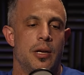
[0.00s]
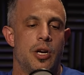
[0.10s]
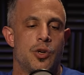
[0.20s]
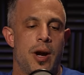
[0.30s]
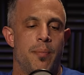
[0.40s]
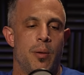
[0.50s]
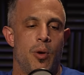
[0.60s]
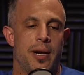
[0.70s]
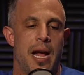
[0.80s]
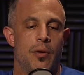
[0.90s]
to try to burn
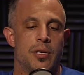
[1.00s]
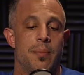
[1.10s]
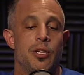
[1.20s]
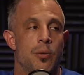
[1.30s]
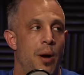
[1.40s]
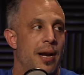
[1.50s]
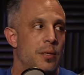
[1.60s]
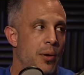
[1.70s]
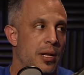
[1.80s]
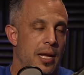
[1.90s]
more calories. It means your
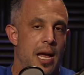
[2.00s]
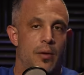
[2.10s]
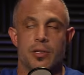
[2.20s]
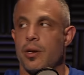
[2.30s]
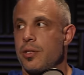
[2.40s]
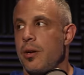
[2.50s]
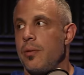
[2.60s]
body's burning the calories on its